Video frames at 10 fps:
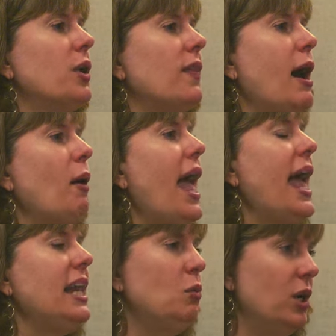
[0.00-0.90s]
won't allow
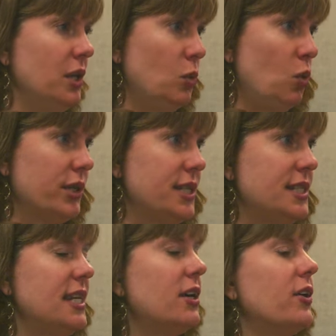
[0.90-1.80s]
anyone in the ward to
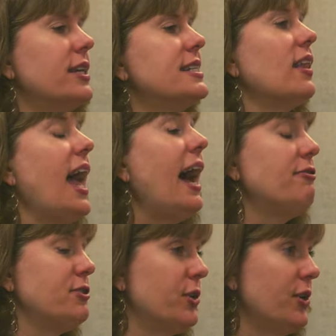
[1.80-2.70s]
see her until
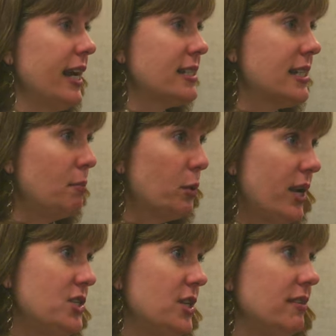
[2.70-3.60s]
after her next
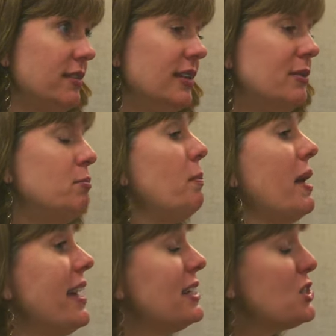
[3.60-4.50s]
operation. But
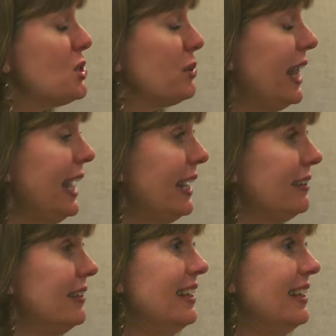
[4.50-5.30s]
by then it's too late.